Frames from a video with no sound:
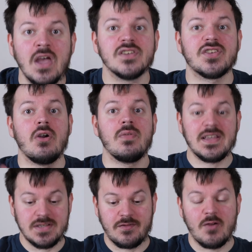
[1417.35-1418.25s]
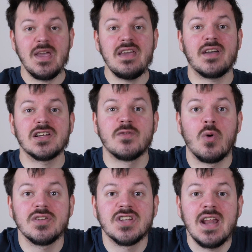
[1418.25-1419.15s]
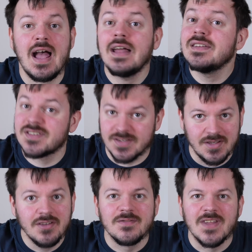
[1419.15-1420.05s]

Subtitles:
So that's it from me. Thanks for watching, and see you